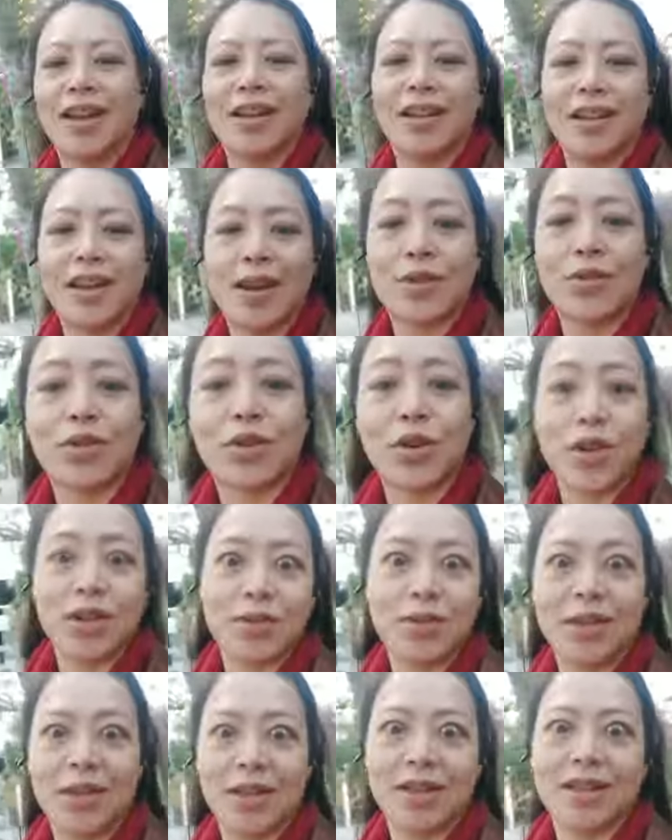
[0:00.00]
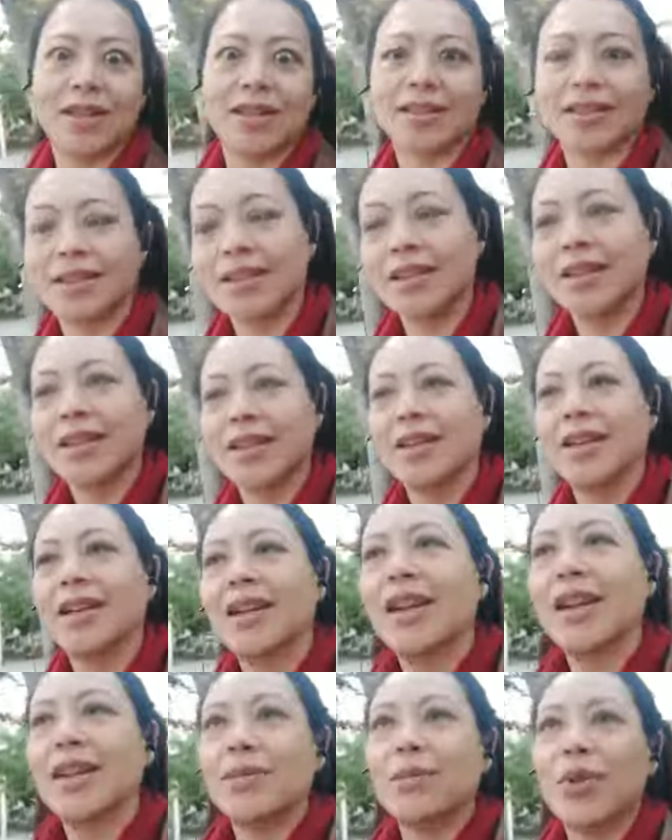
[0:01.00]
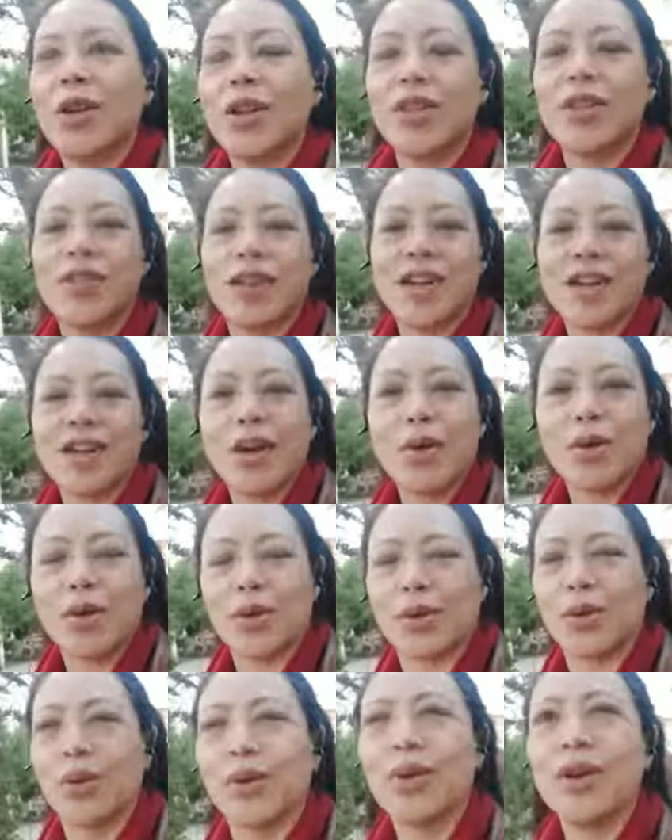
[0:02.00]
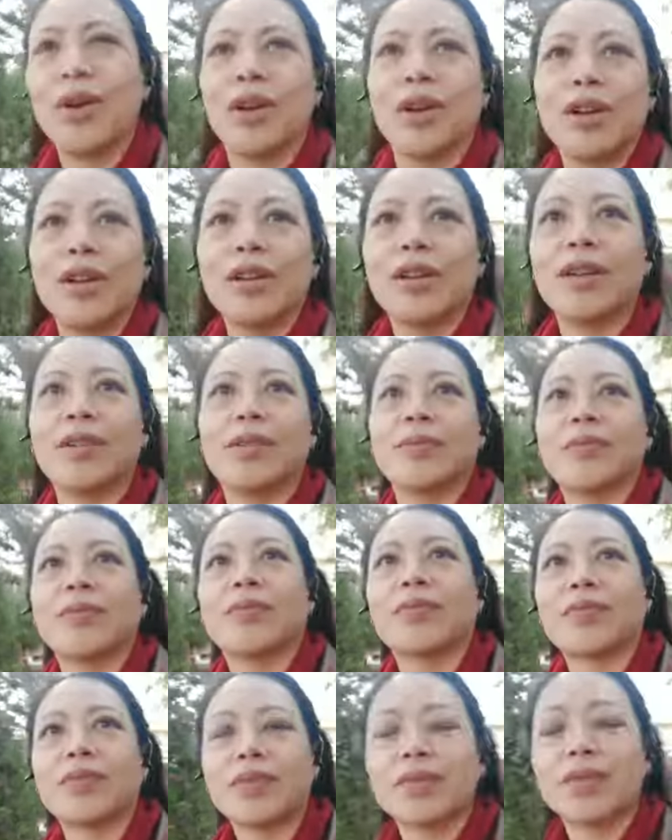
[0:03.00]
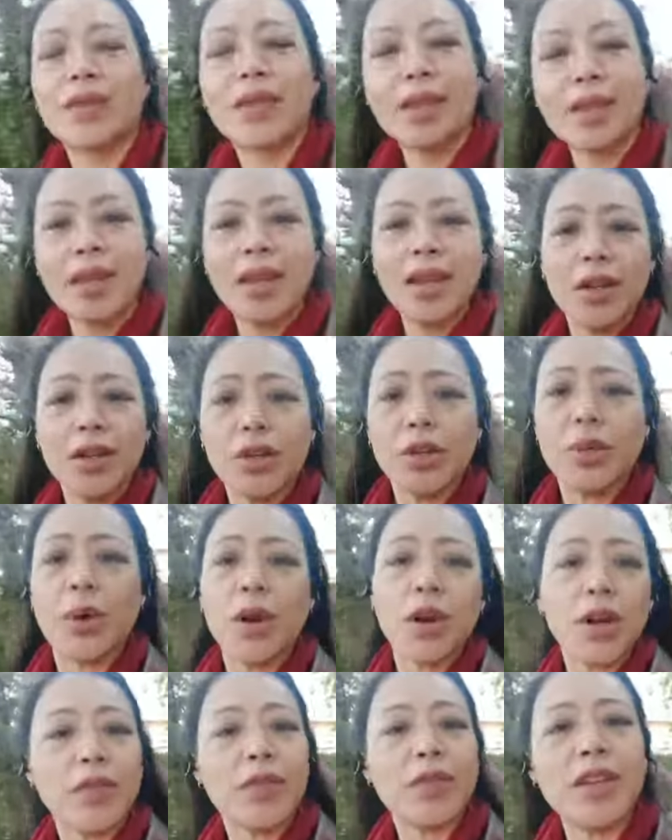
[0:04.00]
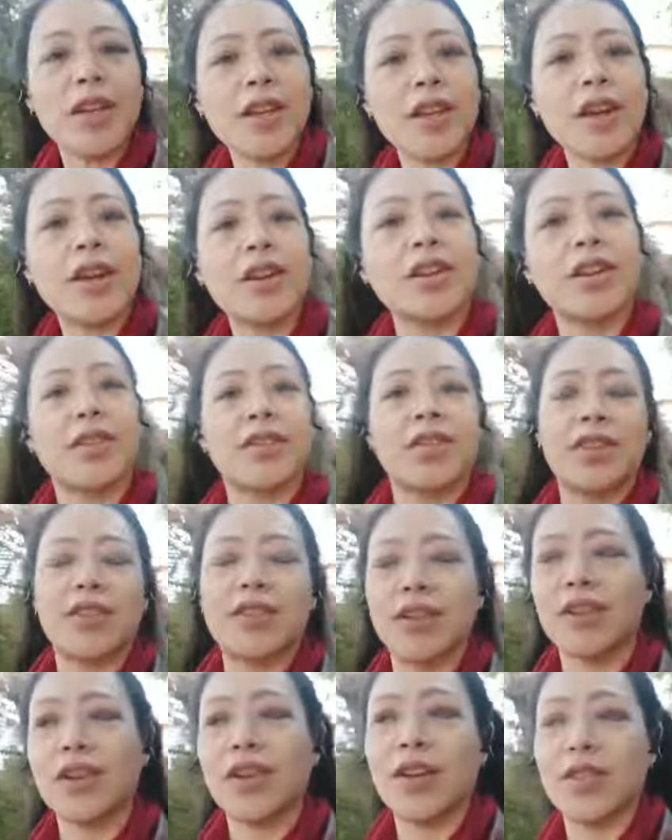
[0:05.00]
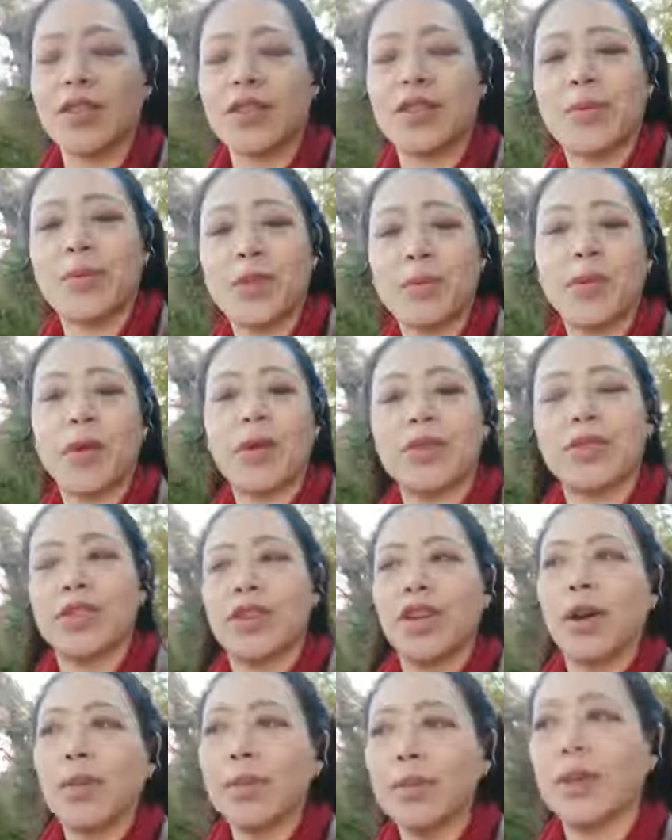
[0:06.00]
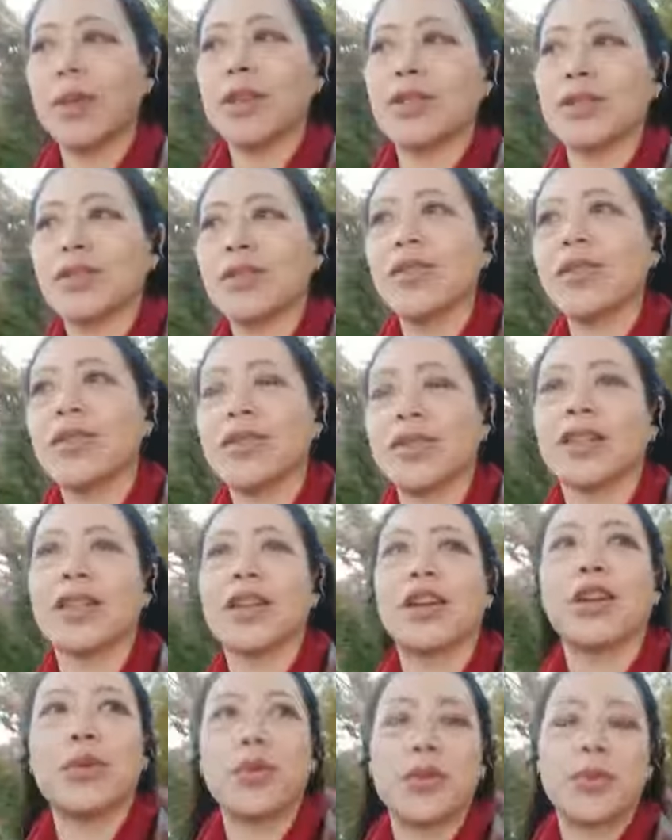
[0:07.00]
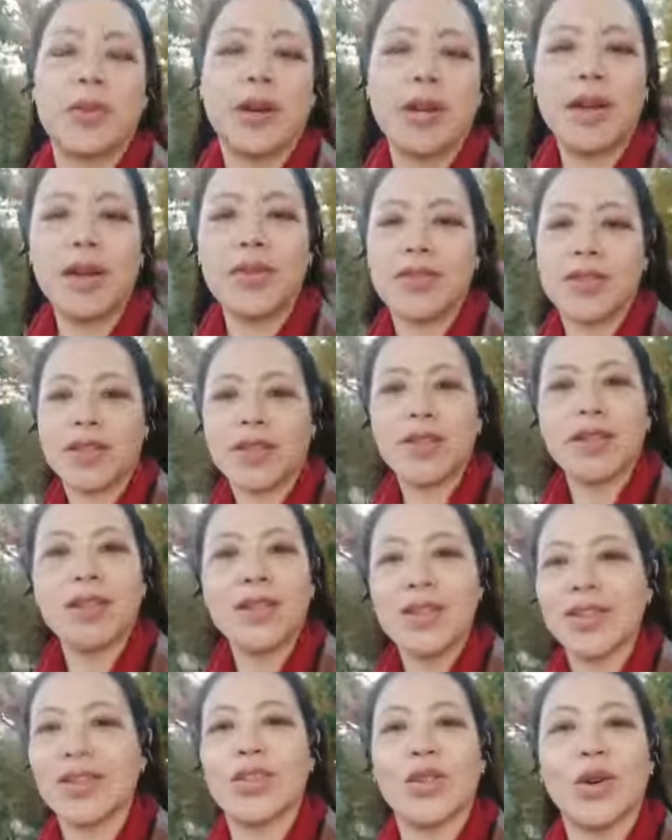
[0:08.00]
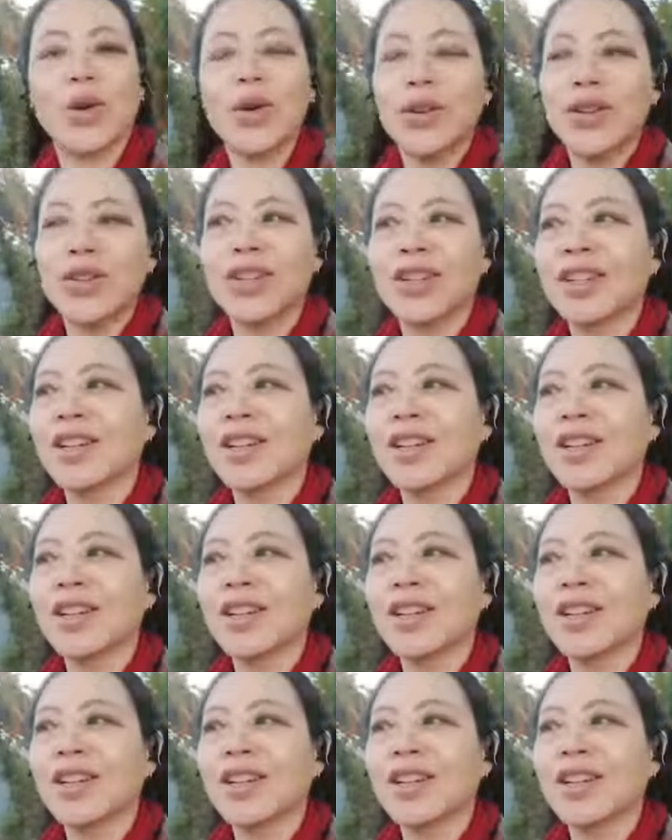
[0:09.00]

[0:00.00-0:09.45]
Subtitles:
And trust me, it is. Whether they know it or not, and quite often they don't know it. They think, oh, this person's helping me do this and get on with my life. It's like, no, they're not.